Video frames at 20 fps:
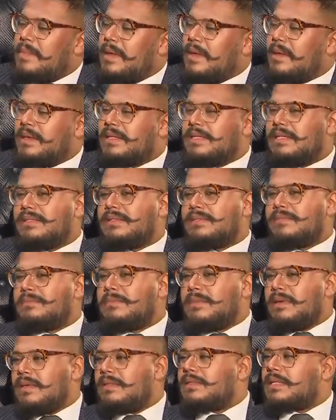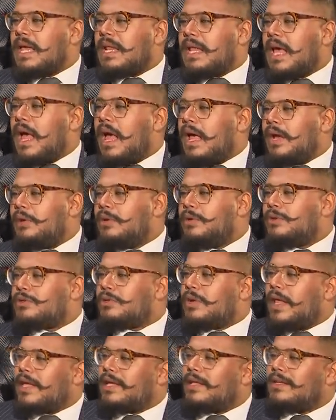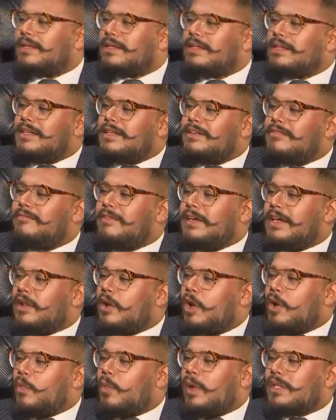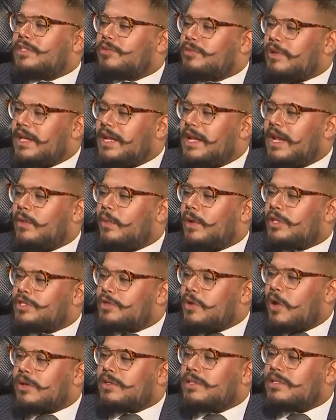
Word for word: because it's it's kind of hard, no, to like figure out what's real and what's not.